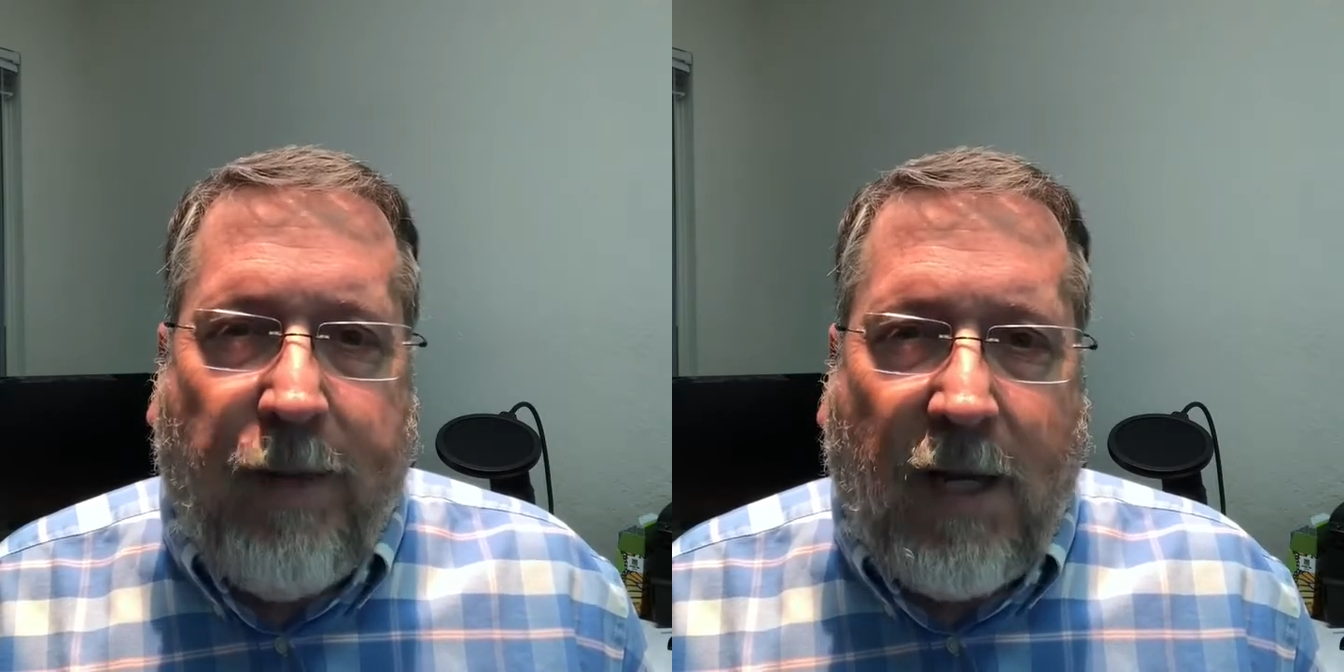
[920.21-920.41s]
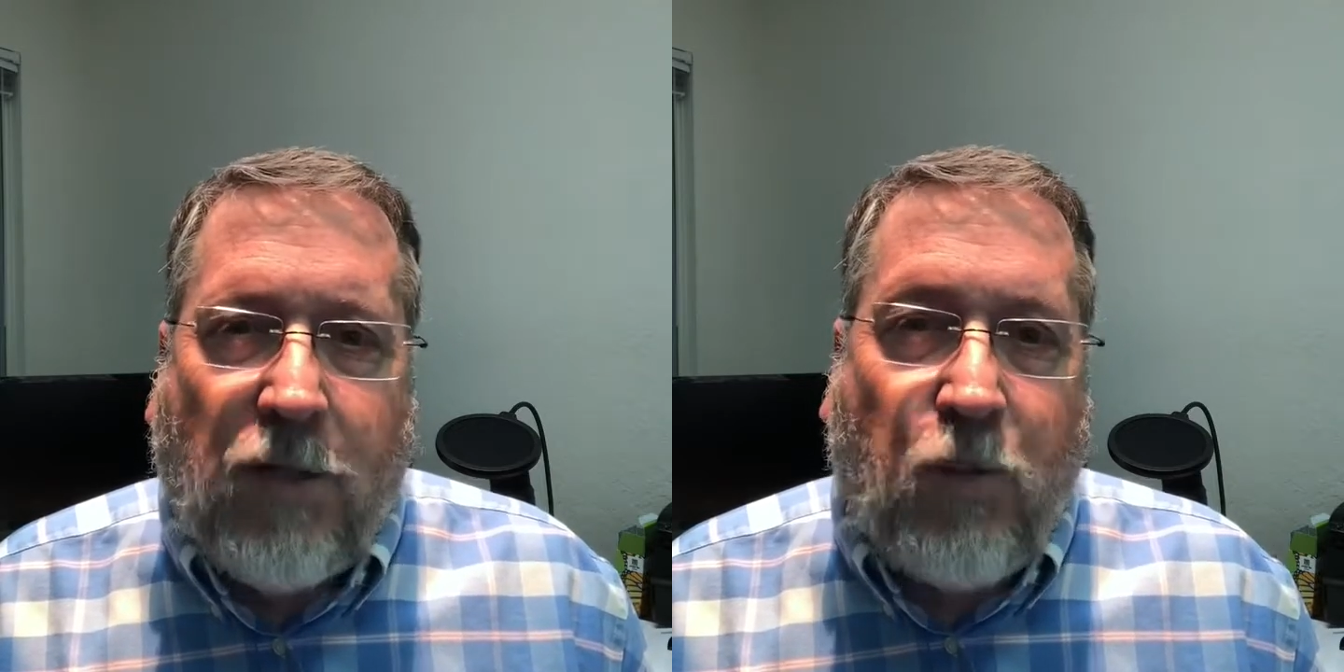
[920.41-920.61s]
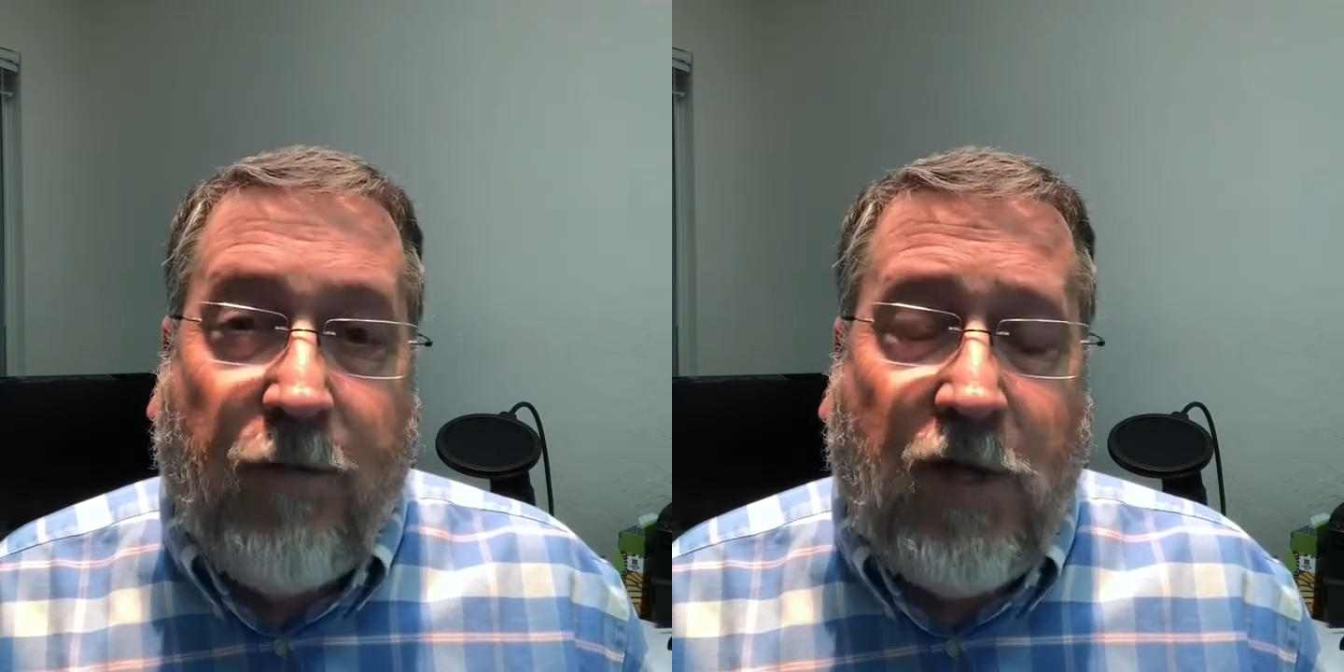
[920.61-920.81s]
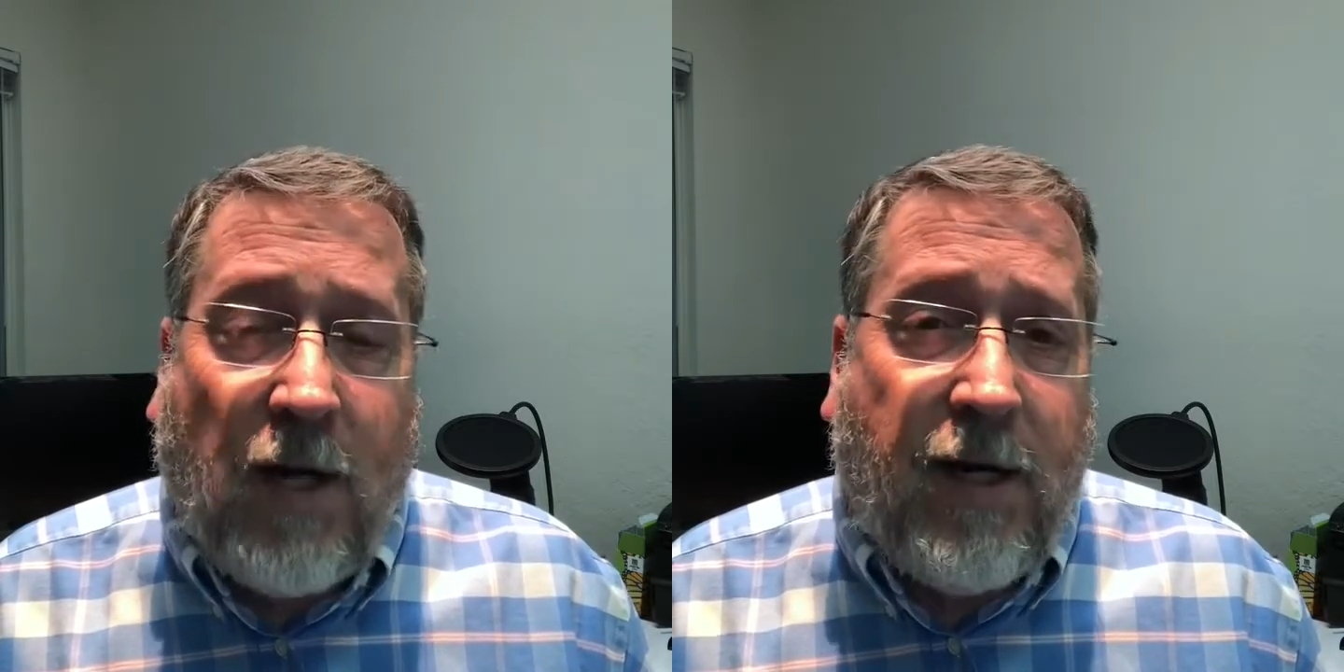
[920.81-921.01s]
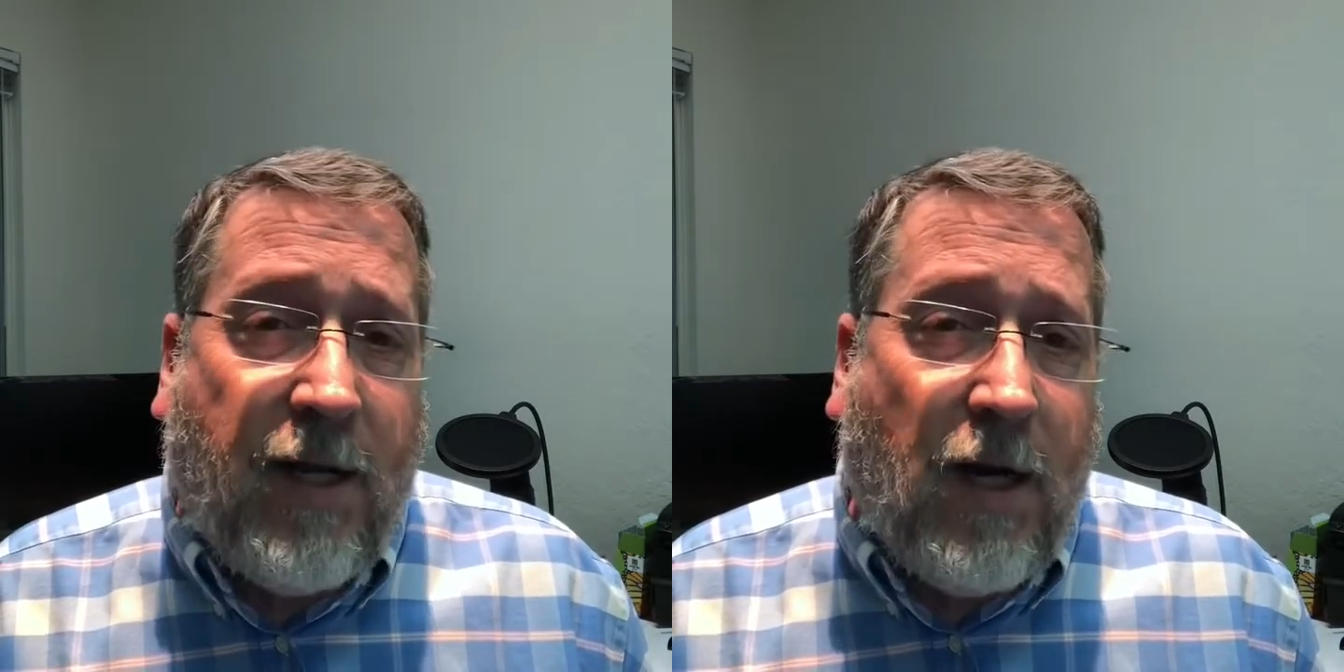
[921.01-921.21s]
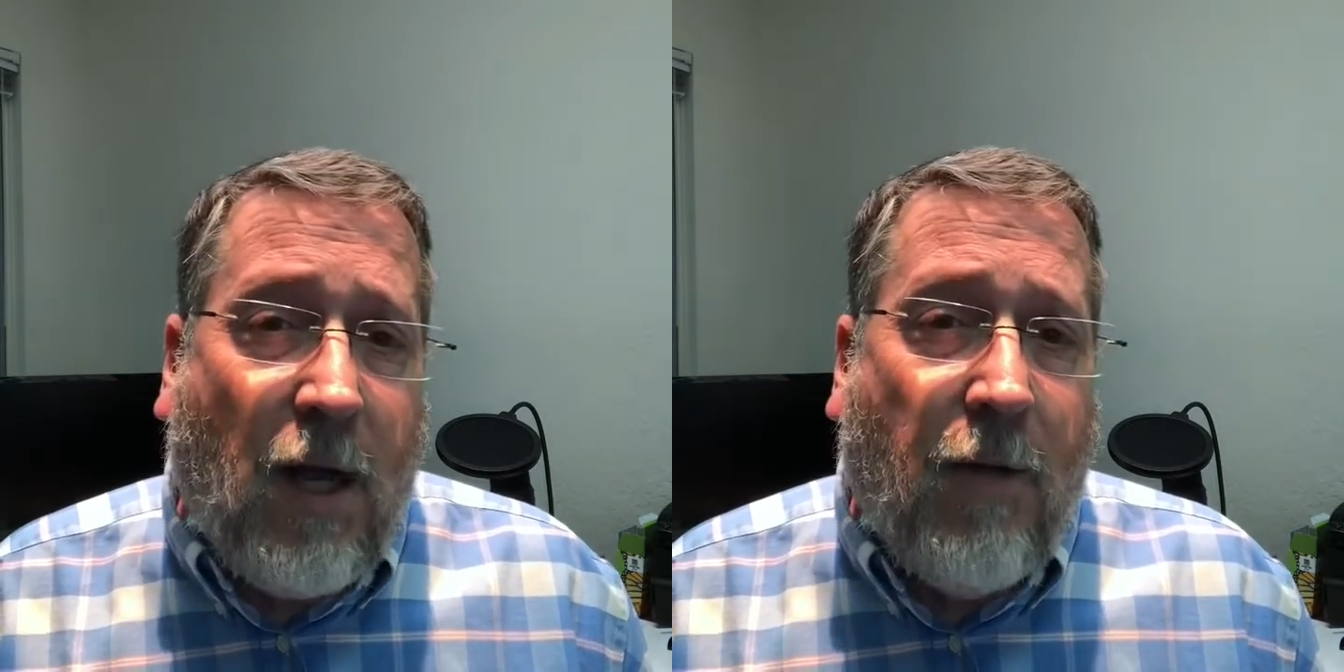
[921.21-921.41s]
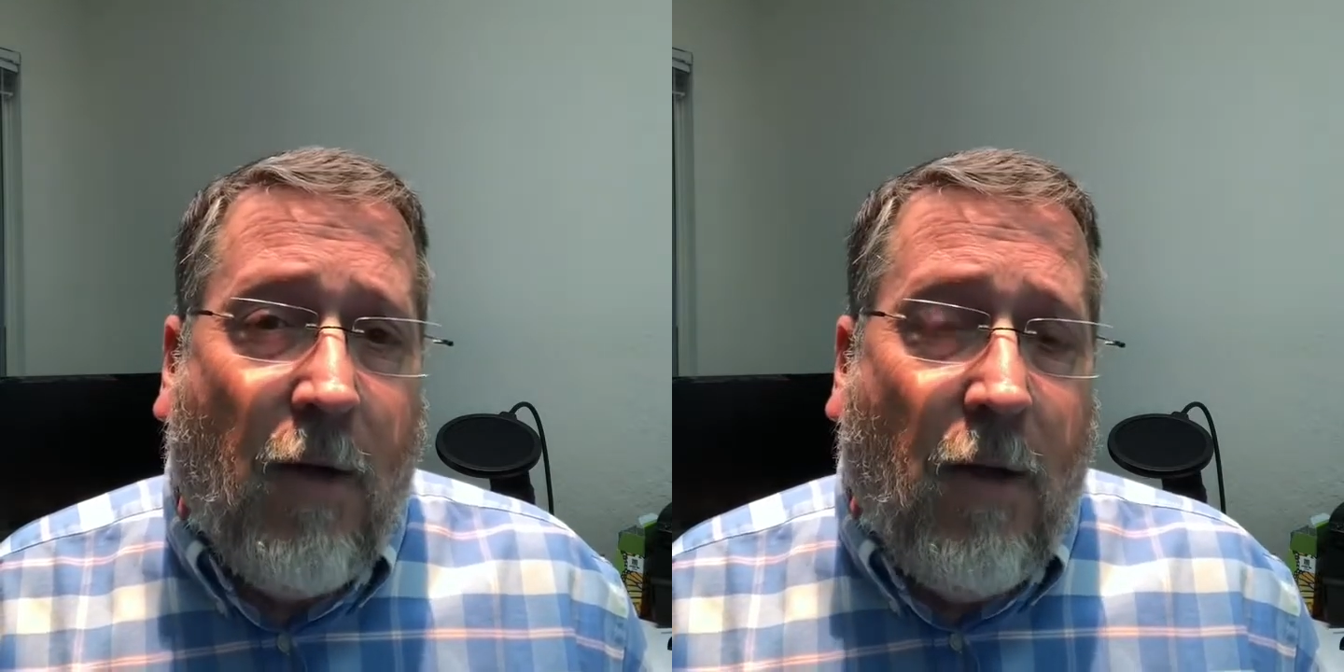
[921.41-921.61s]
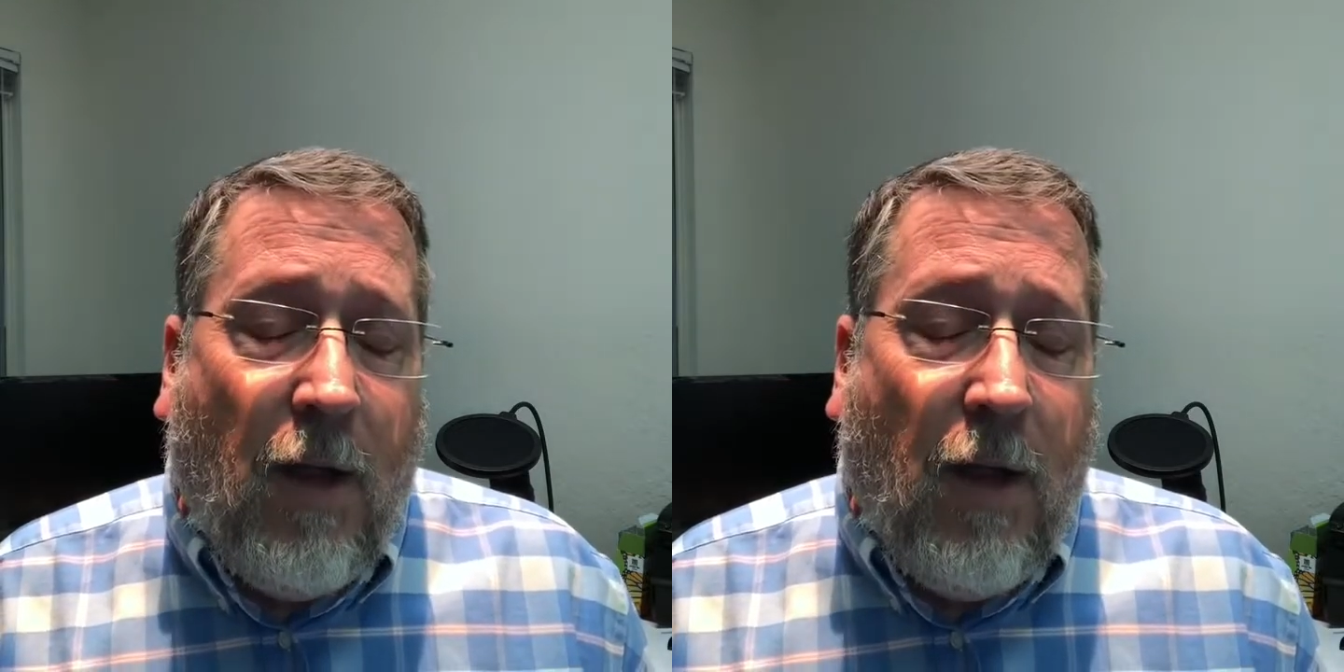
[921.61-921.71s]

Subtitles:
because we've done it in a